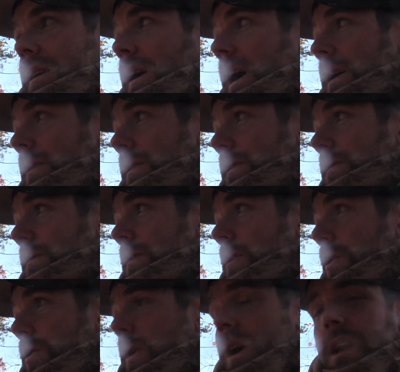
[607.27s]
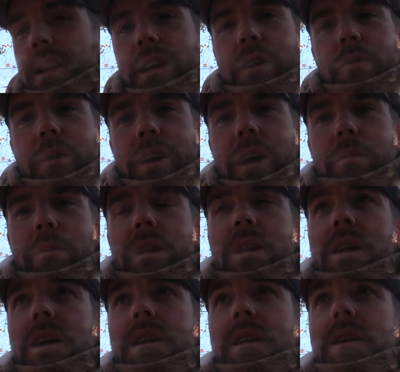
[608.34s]
I have no idea what happened to
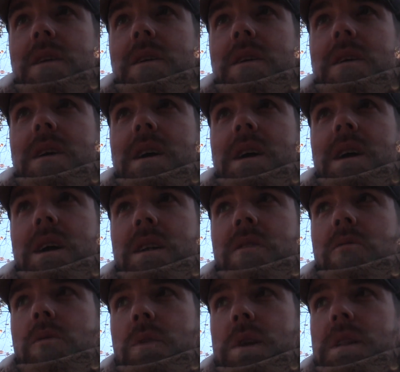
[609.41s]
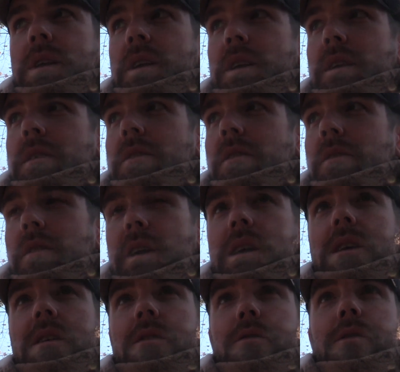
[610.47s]
that deer. It really is. It's
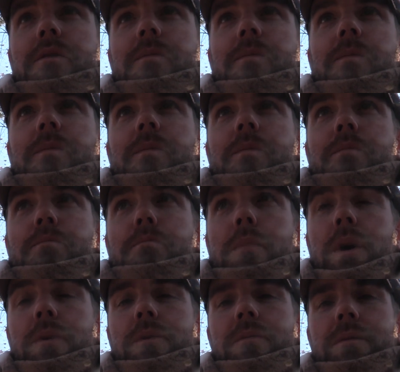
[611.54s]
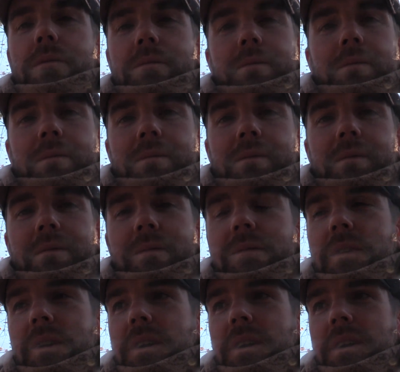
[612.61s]
like it just poof.
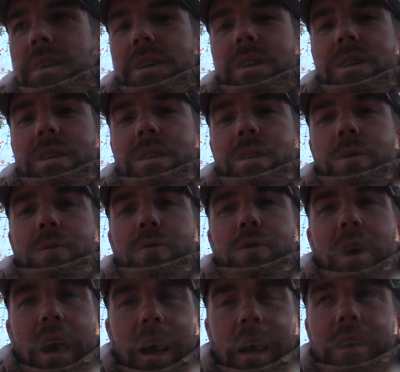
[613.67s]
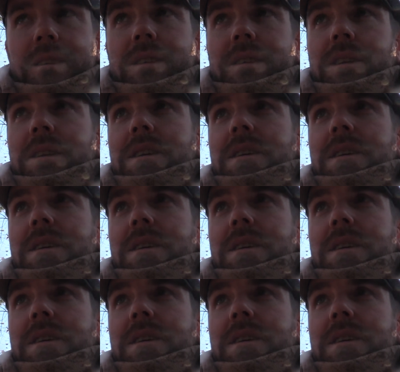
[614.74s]
No tracks.